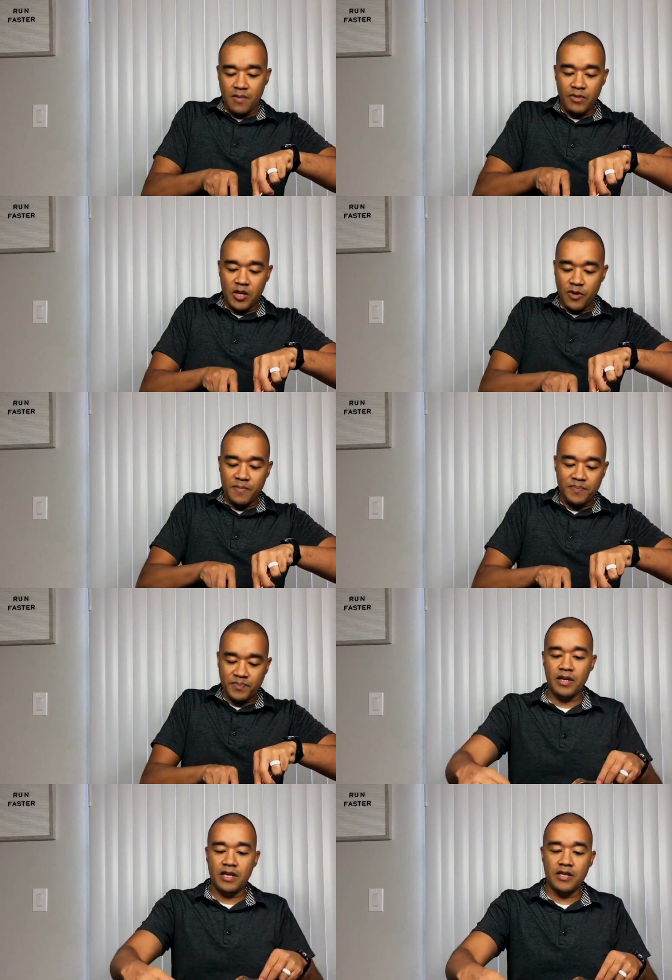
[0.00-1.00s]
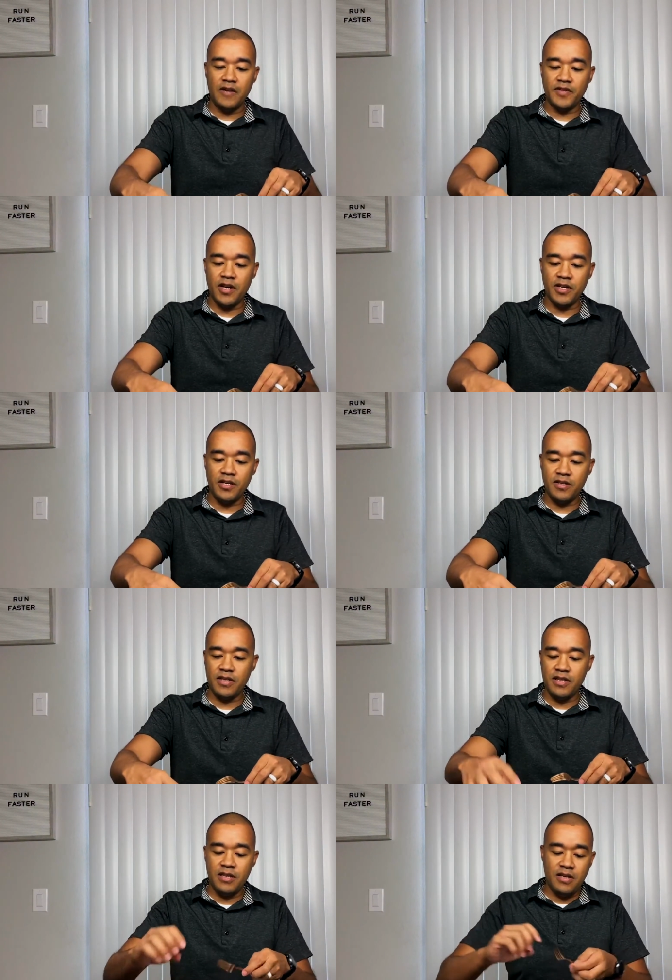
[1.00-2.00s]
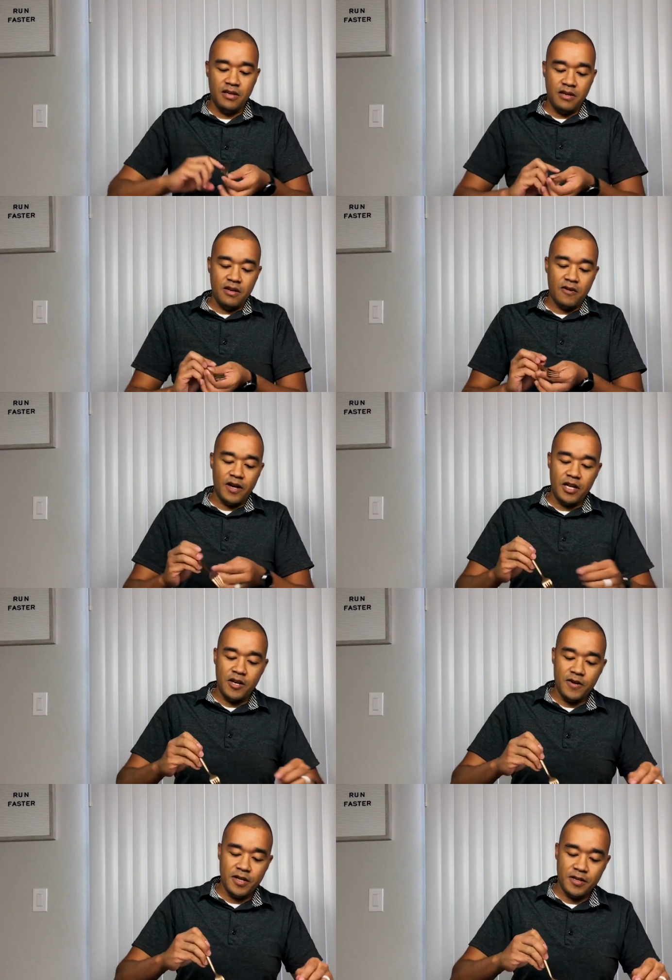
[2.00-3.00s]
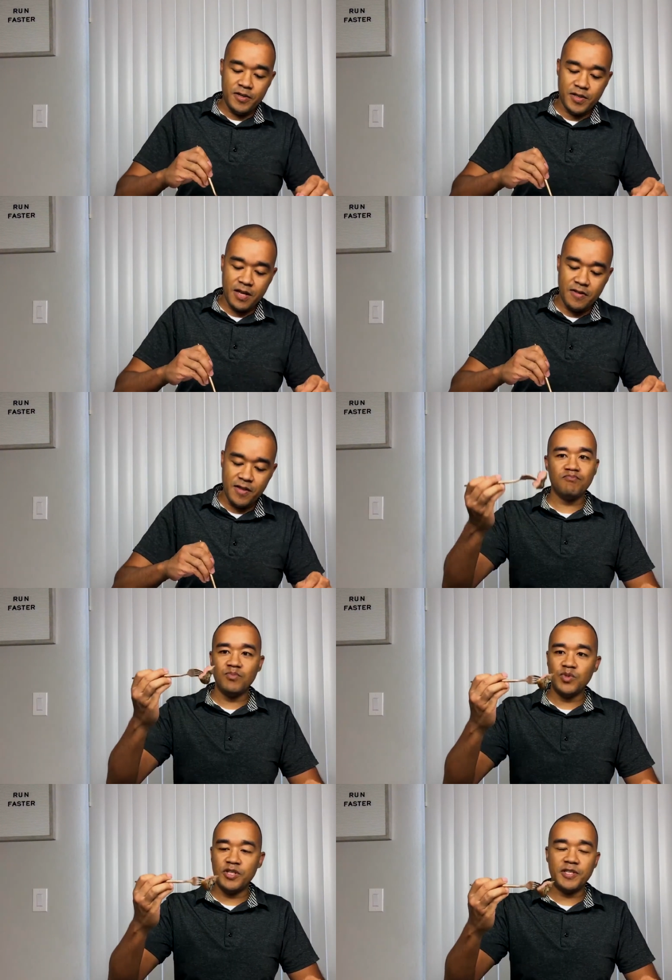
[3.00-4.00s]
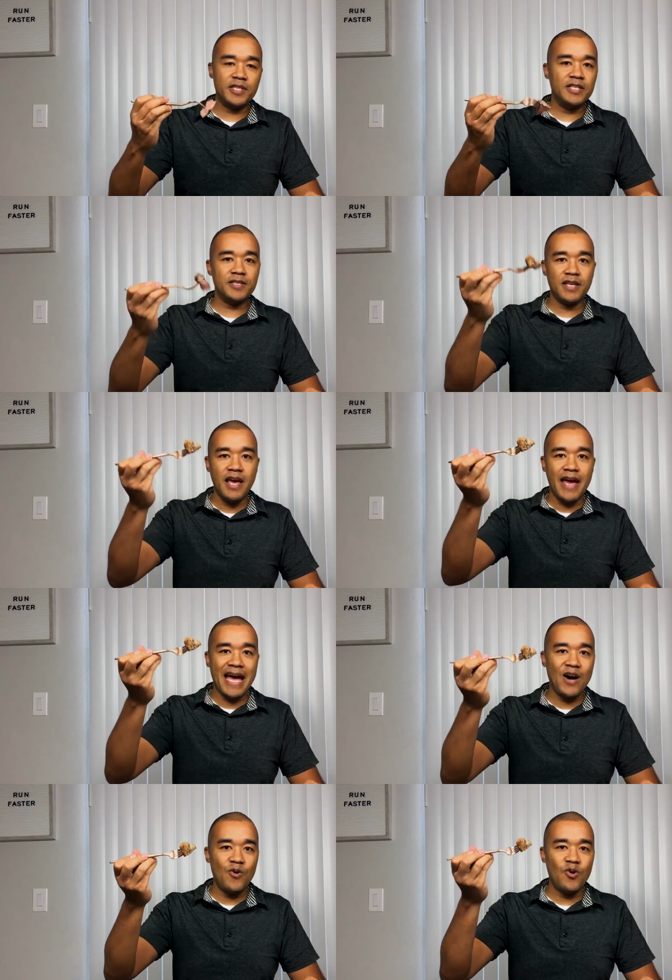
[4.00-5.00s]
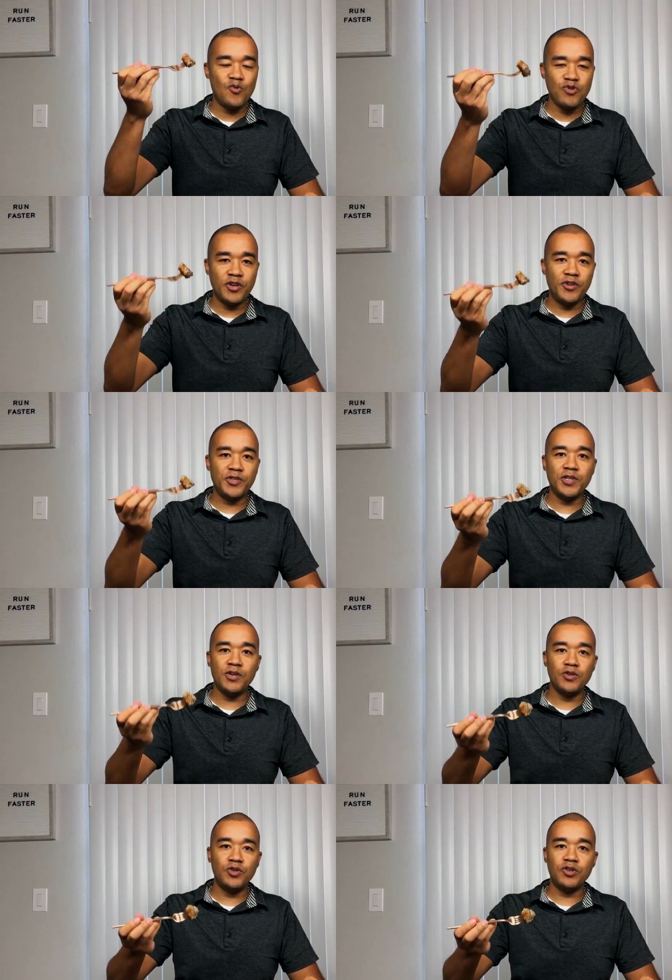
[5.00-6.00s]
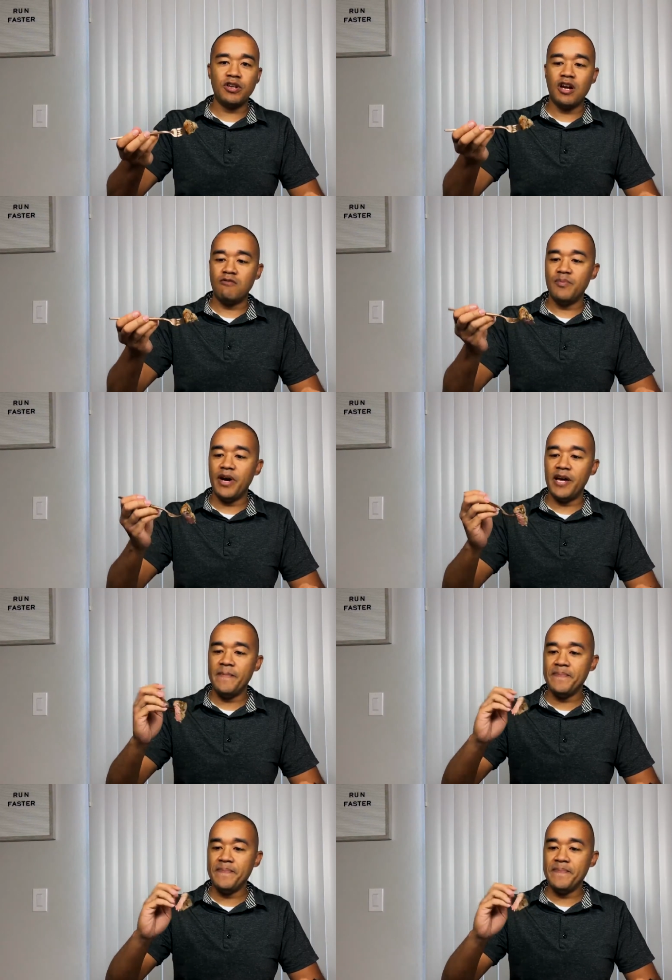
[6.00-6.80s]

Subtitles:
Anyway, enough talking. All right, here it is. So this is how runners cook a ribeye.